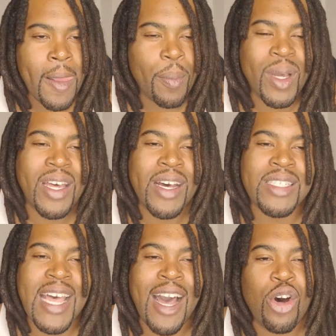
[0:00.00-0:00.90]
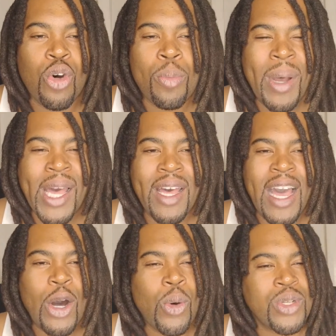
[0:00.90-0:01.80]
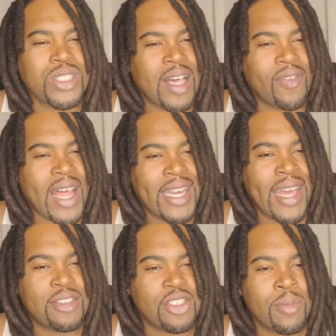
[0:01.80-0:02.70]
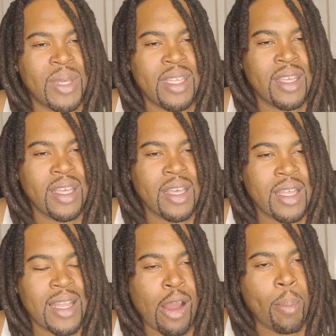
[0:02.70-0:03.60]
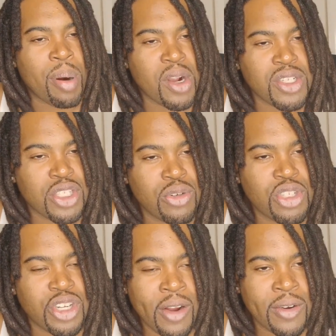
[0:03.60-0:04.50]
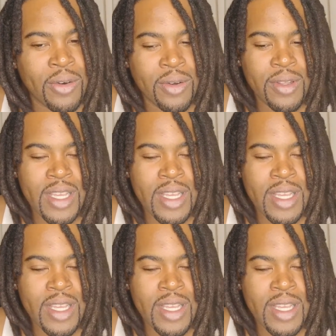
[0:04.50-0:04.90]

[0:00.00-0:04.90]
because I hold stuff like that to me like a personal journal.